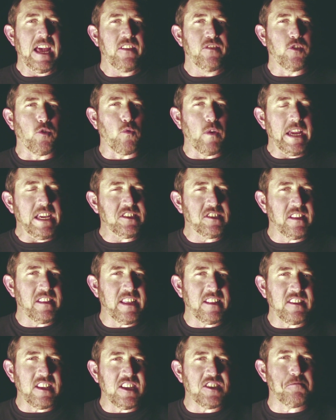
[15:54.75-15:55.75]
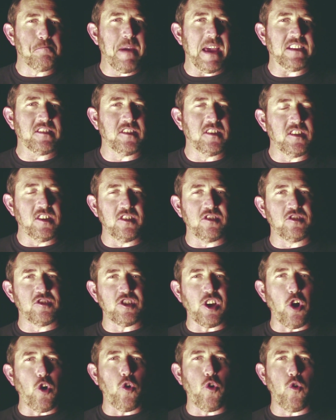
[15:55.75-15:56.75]
The reason that this message is
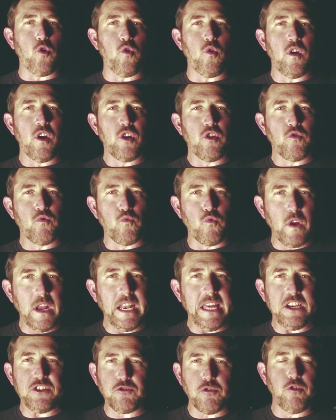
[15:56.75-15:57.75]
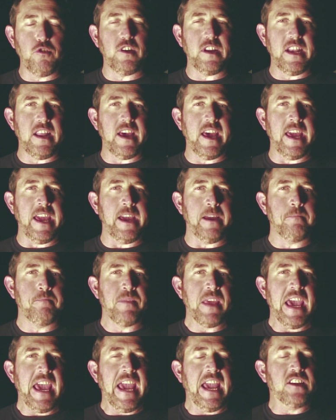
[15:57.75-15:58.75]
so really true today
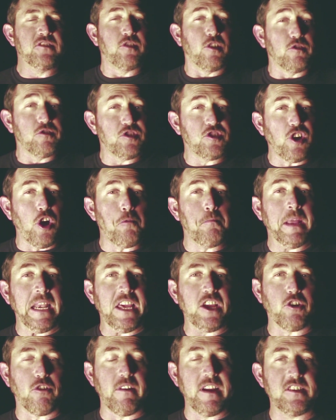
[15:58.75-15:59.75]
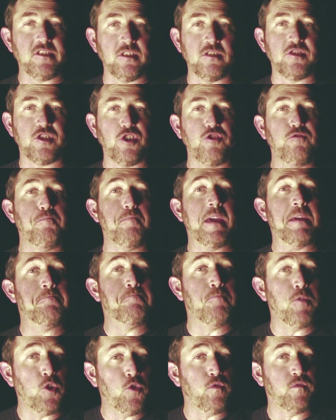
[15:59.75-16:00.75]
is there are so many Christians who've
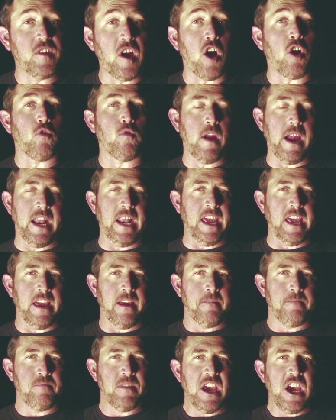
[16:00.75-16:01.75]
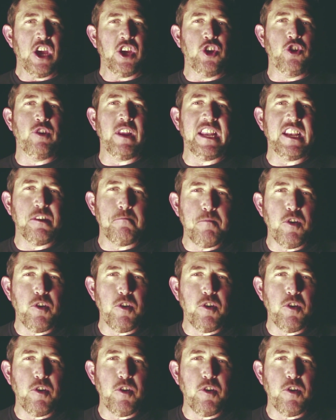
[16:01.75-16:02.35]
been moved already. You need to